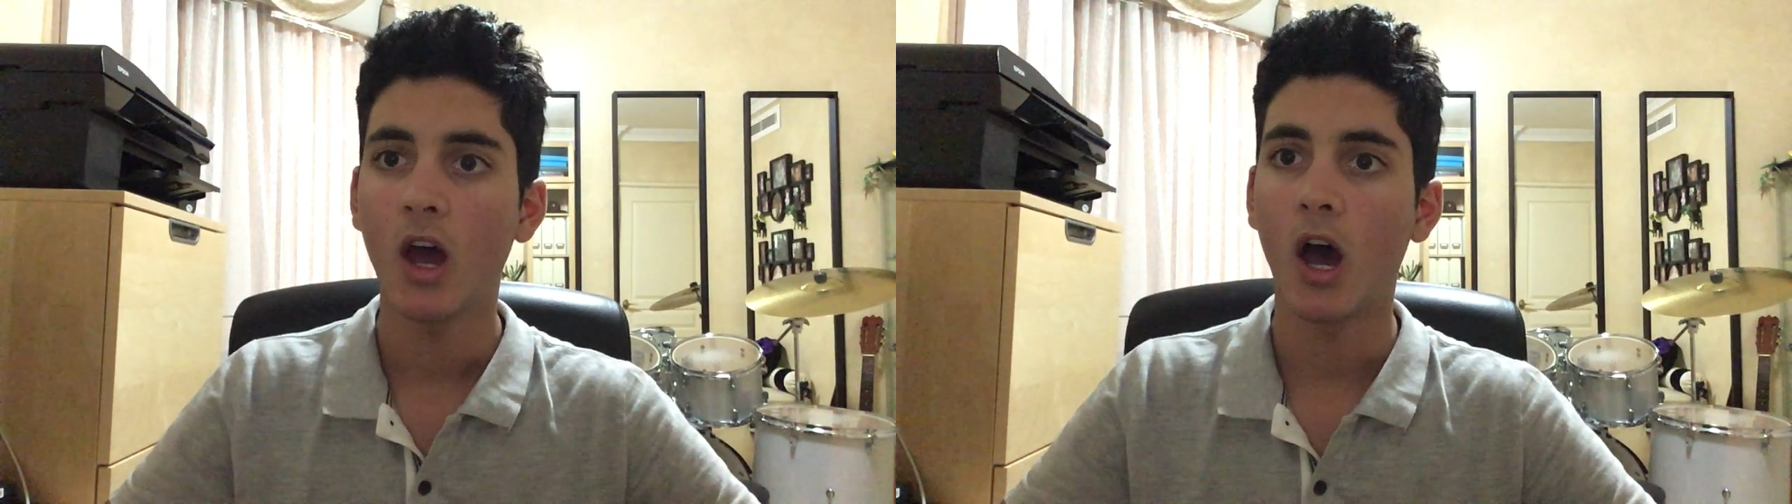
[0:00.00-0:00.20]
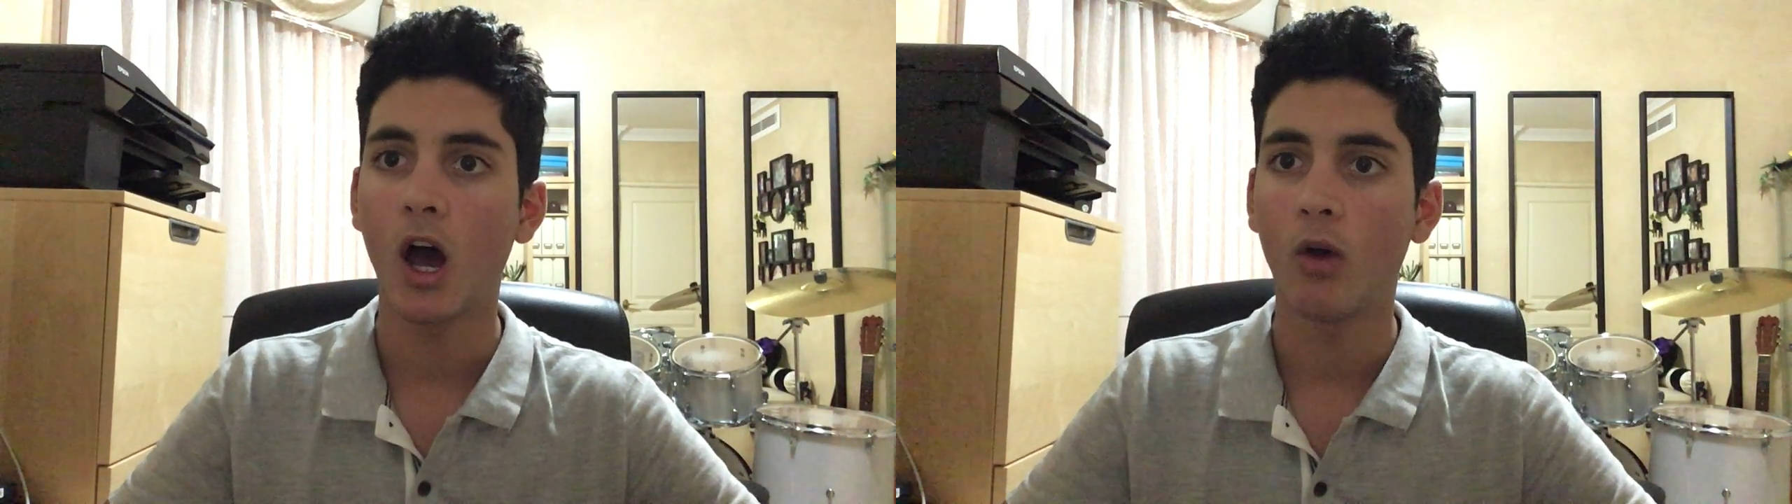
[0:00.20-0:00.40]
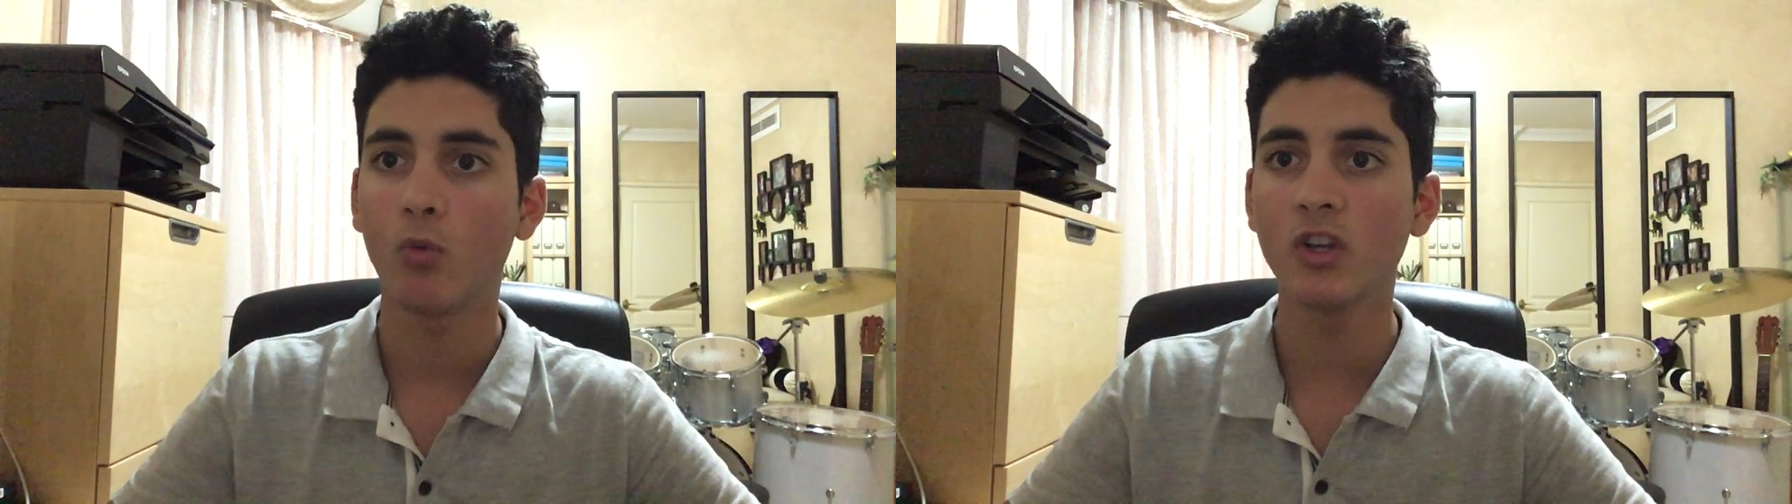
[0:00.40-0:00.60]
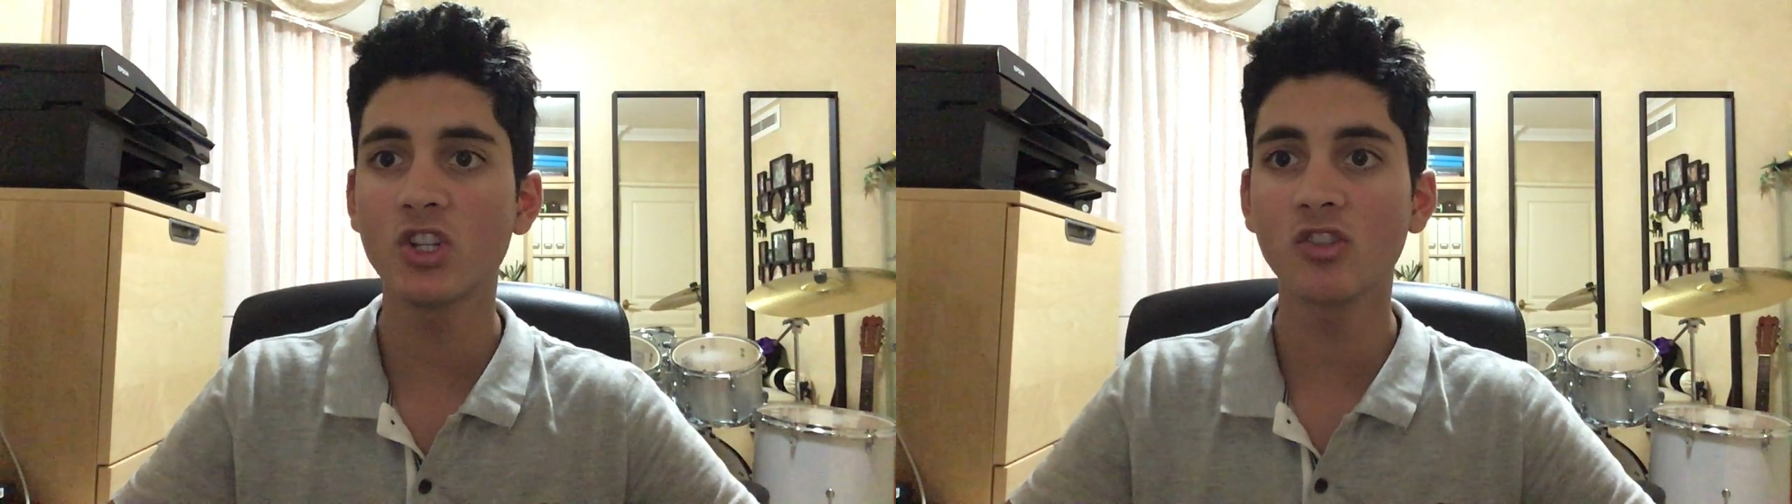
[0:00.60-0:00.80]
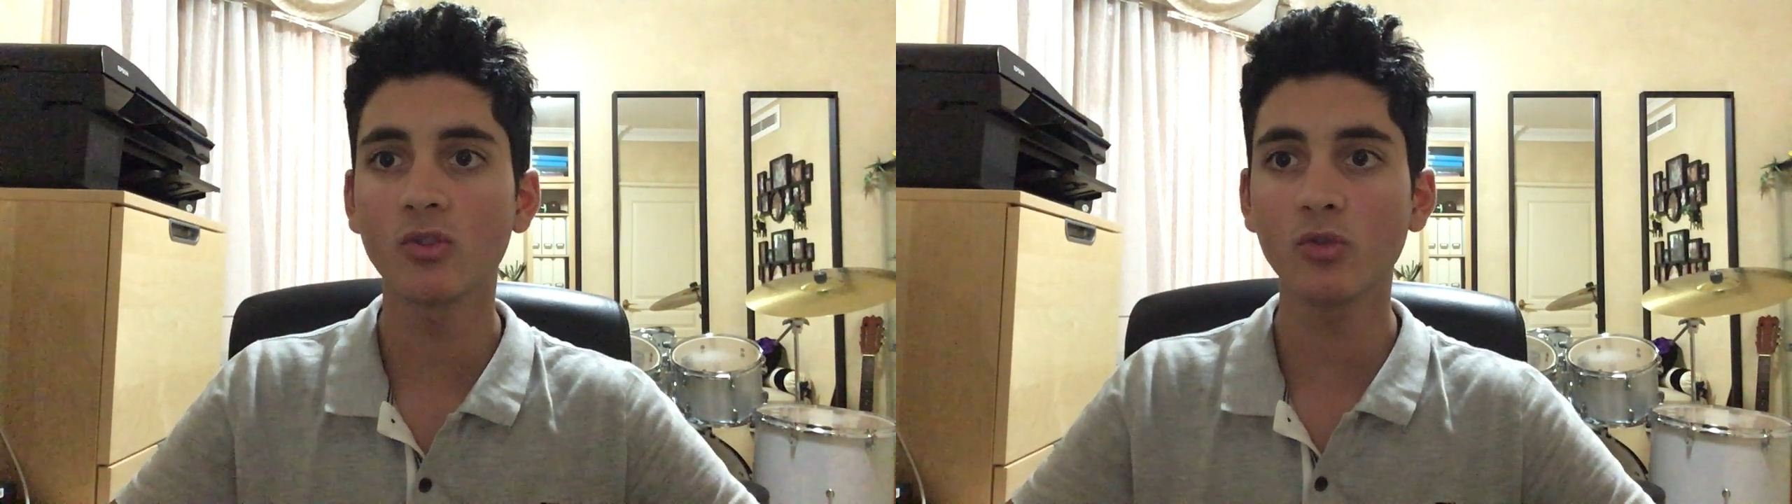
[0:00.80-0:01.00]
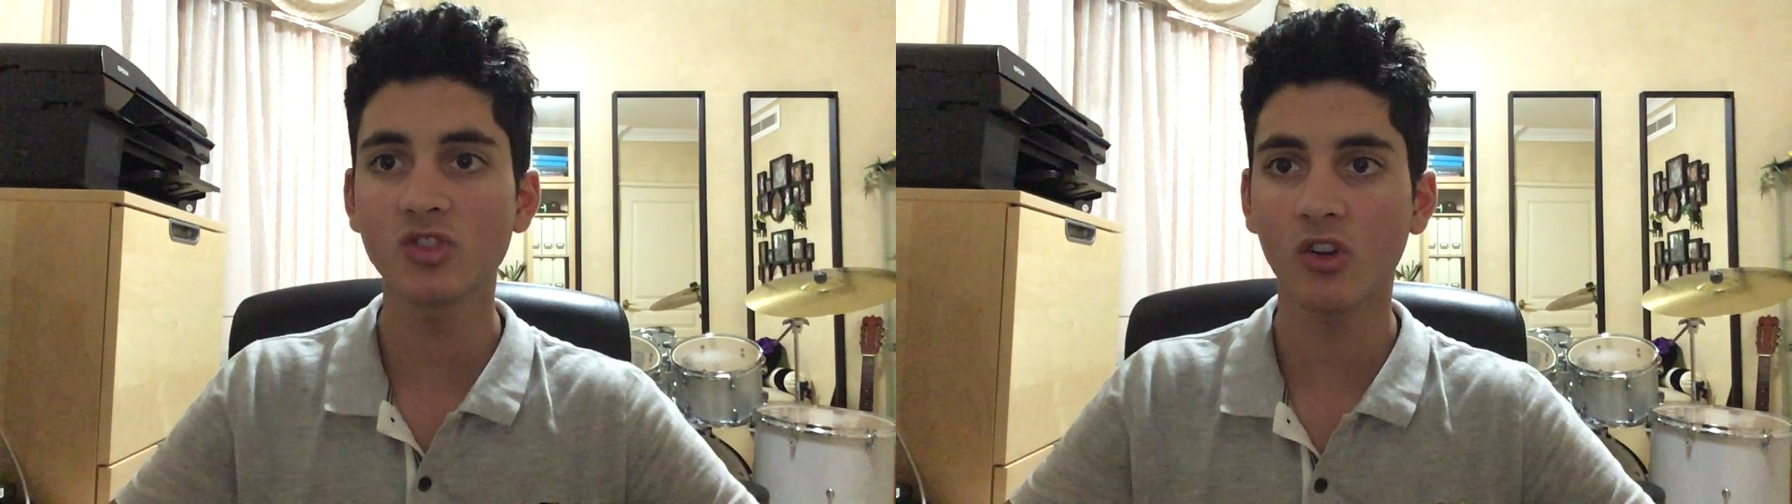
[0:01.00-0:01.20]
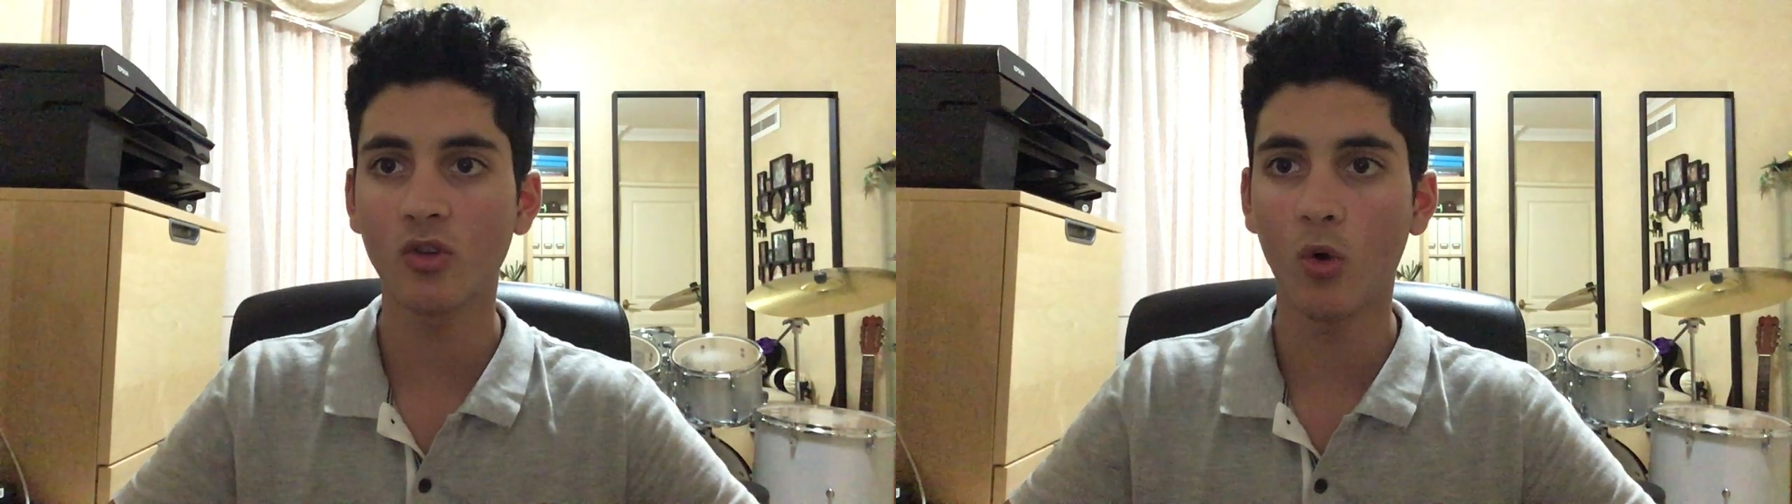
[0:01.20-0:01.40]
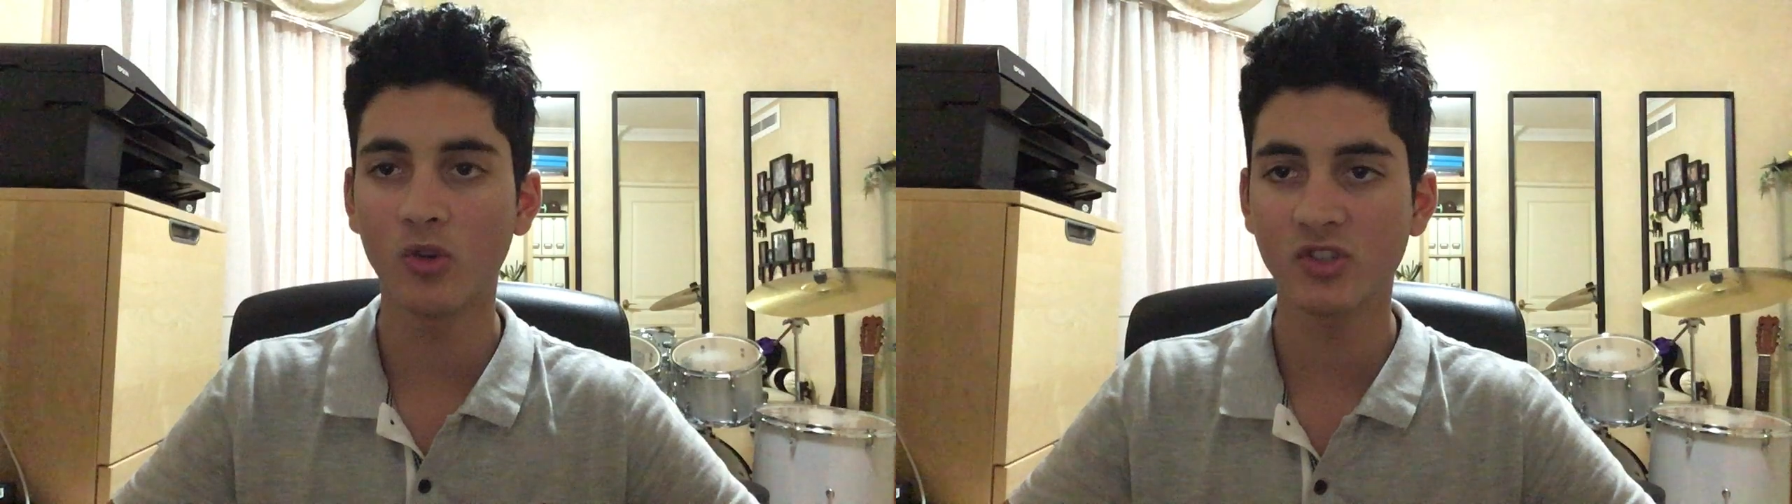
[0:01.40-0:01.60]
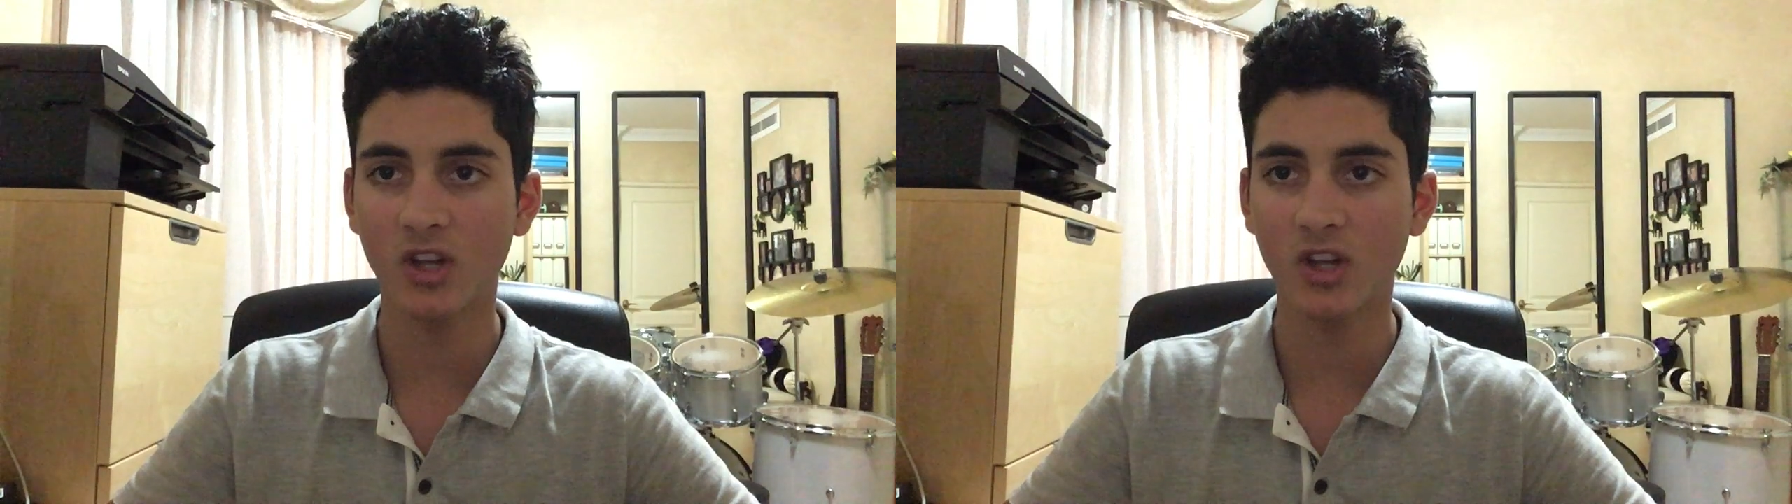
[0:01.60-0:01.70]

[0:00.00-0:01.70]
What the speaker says: which has also caused